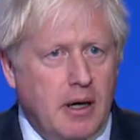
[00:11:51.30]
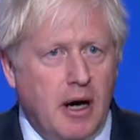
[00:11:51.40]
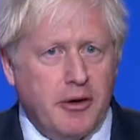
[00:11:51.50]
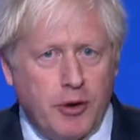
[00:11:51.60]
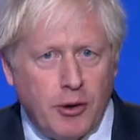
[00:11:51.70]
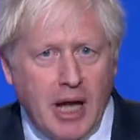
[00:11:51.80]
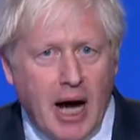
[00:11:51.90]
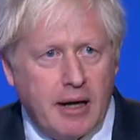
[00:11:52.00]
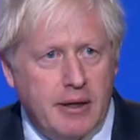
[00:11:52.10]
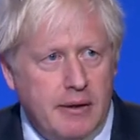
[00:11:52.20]
and good
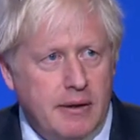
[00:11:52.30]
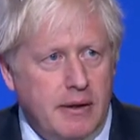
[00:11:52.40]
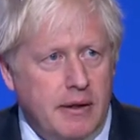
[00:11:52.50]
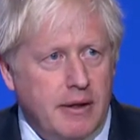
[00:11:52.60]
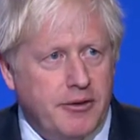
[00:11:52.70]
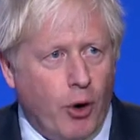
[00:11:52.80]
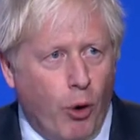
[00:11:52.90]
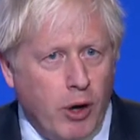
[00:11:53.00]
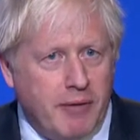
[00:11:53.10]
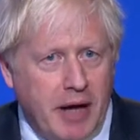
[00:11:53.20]
luck to
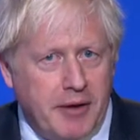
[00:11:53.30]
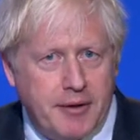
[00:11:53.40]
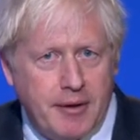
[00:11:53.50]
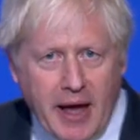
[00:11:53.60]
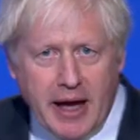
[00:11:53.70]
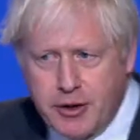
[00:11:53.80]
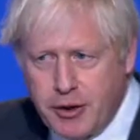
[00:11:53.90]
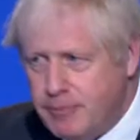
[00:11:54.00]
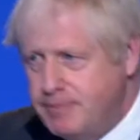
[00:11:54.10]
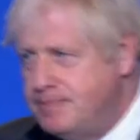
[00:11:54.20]
all of us. Thank
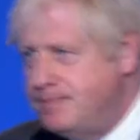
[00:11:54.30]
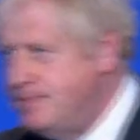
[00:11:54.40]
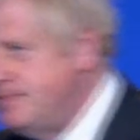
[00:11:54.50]
you.